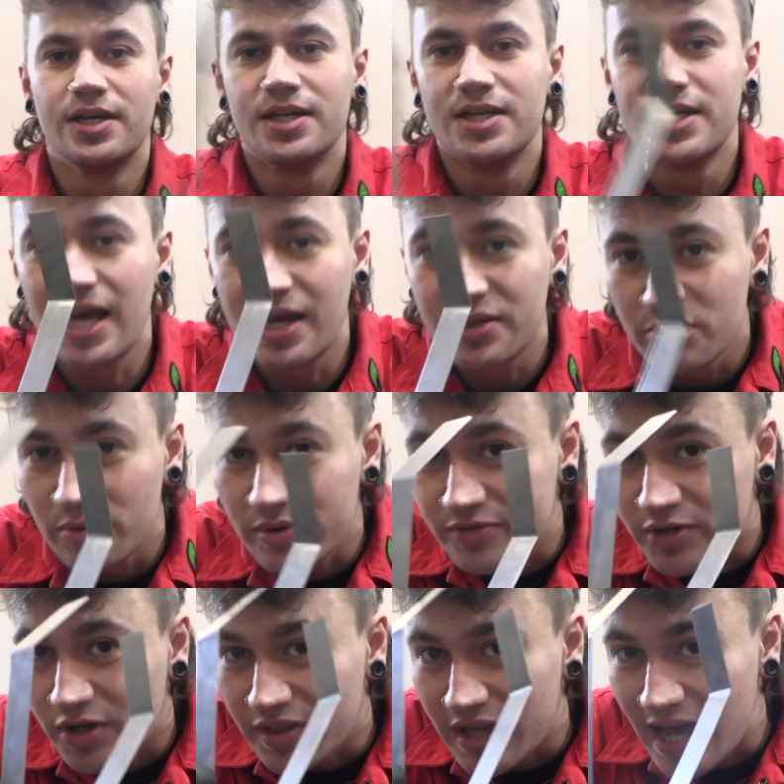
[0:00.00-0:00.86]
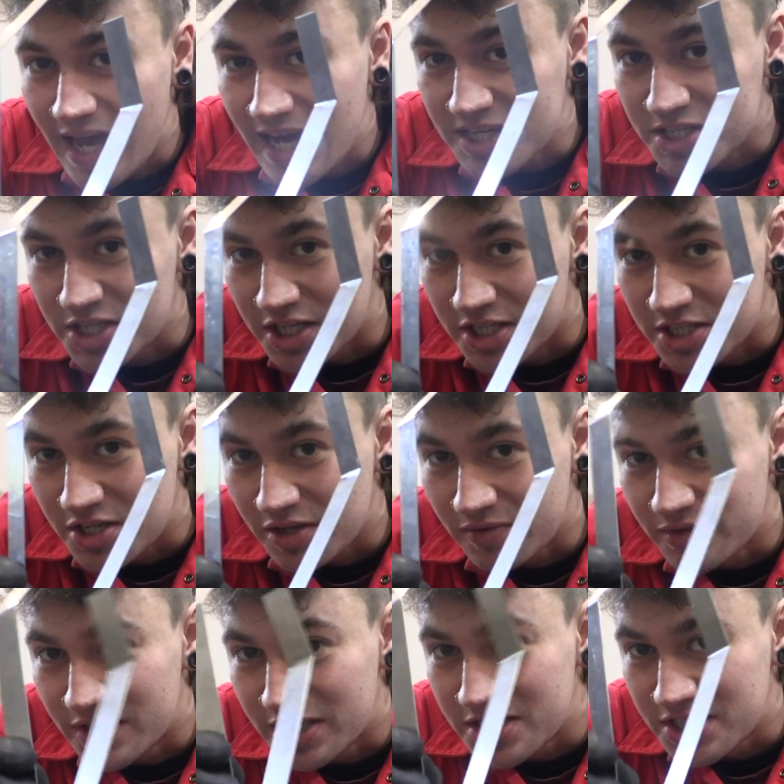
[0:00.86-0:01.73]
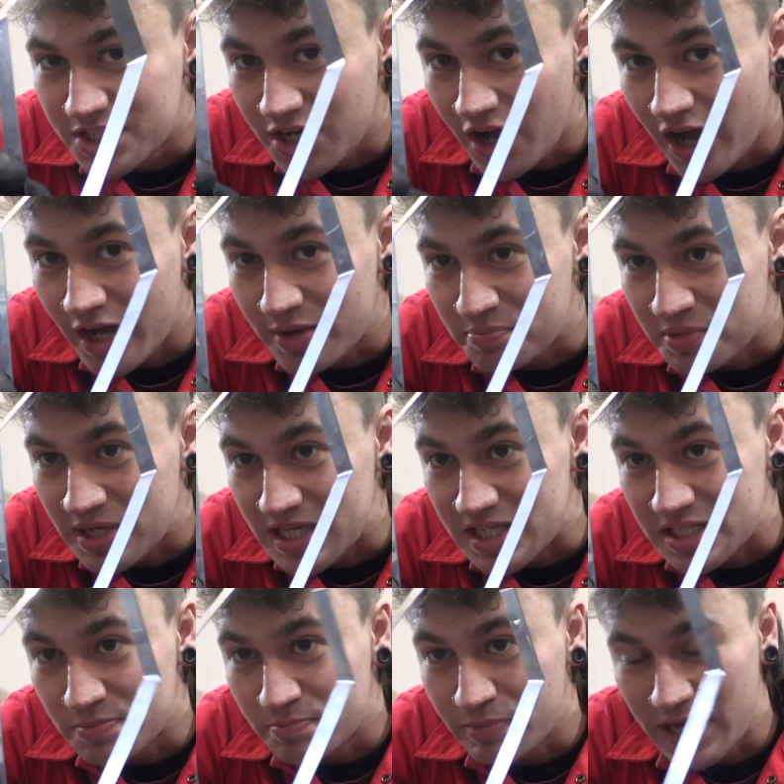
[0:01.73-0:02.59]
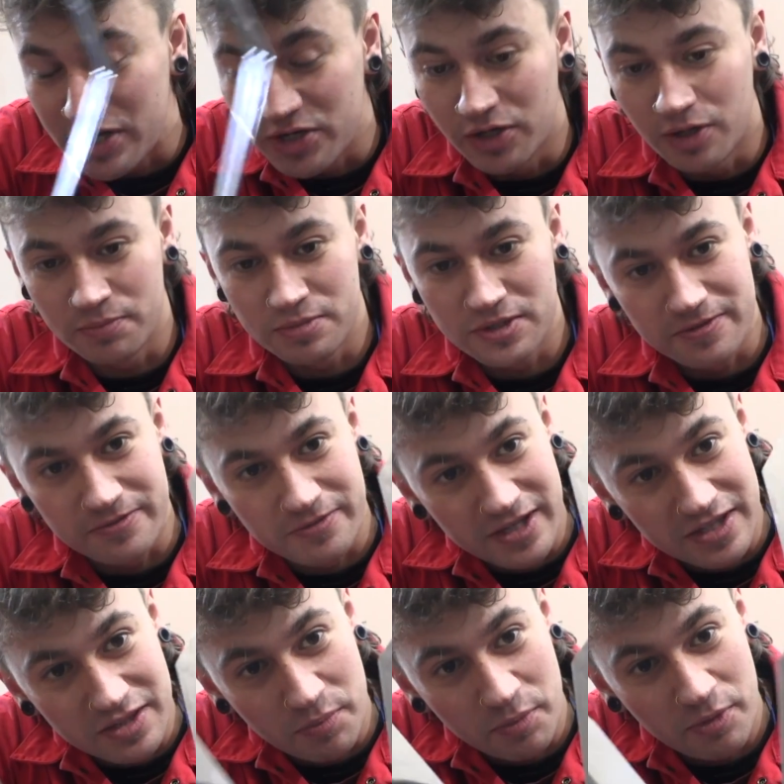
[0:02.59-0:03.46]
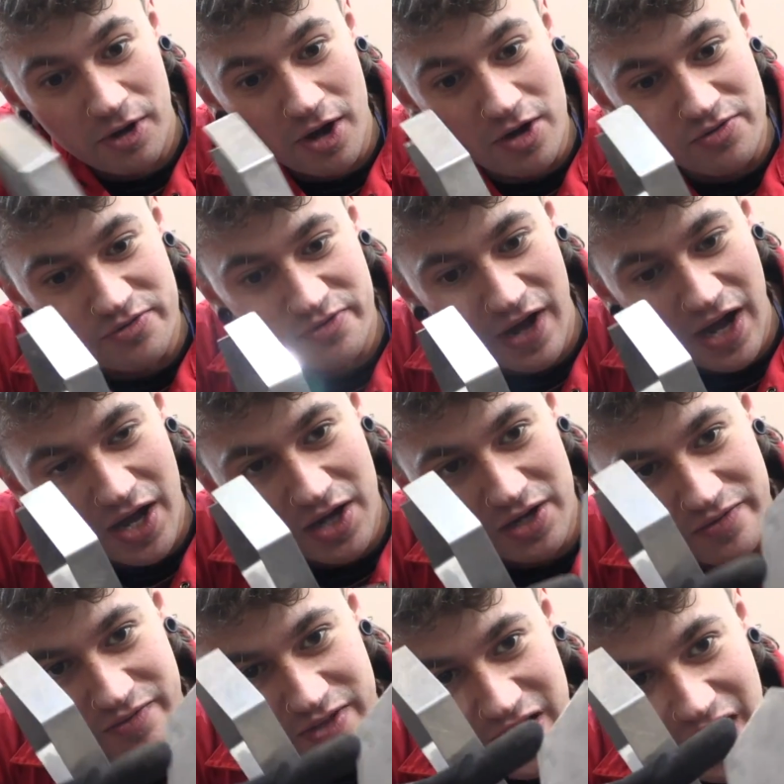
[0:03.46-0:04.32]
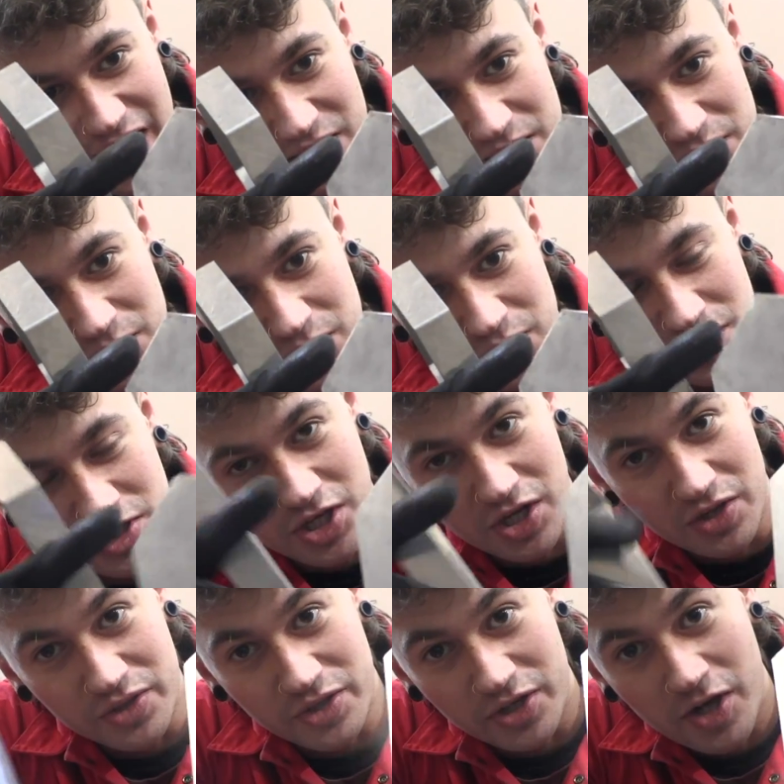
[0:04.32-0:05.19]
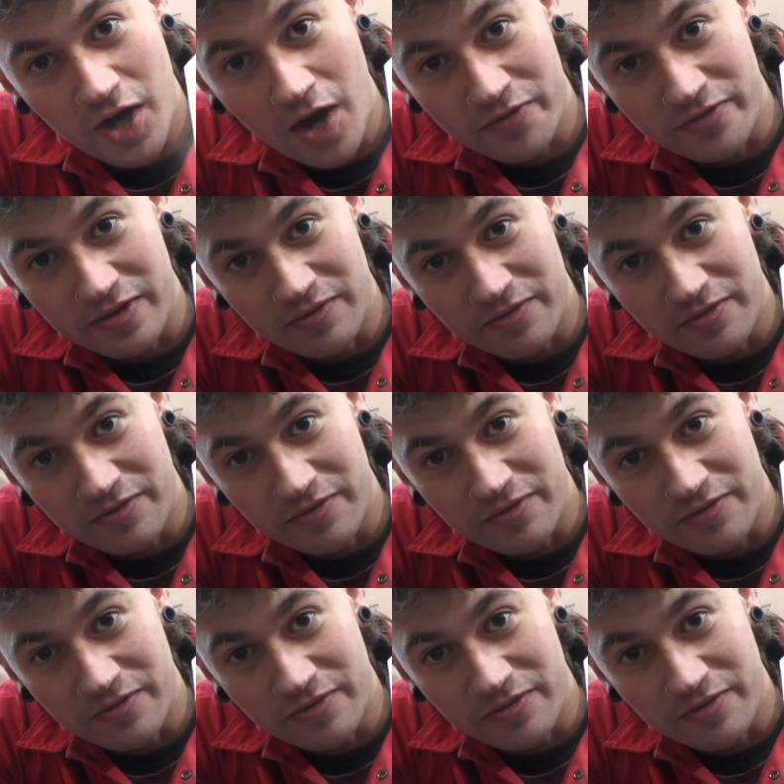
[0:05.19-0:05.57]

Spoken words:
Now that we've got the edges of the side piece bent up to fit the profile of the angles on the coffin